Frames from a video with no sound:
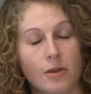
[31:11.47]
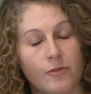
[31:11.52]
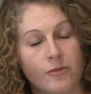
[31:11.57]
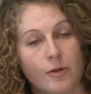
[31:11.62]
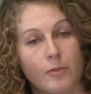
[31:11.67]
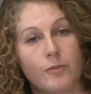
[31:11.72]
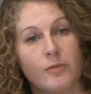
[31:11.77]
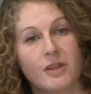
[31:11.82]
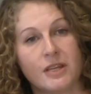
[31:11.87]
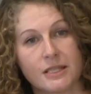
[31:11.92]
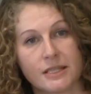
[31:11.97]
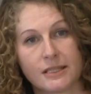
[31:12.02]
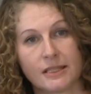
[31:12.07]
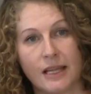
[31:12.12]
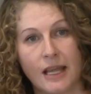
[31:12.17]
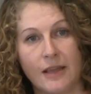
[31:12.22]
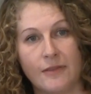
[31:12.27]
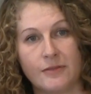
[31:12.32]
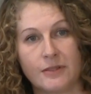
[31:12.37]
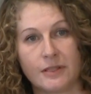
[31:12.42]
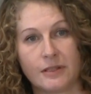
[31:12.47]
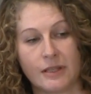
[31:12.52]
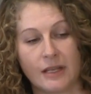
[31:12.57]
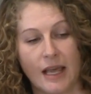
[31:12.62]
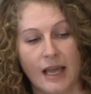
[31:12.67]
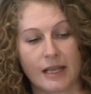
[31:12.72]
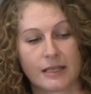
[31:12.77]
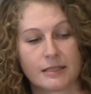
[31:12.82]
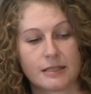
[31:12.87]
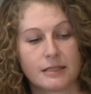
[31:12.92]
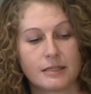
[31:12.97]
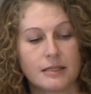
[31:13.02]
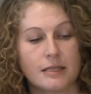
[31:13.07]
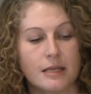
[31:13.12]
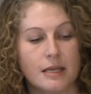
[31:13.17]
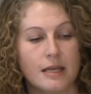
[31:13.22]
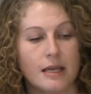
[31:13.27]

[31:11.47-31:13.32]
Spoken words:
from this life to the next.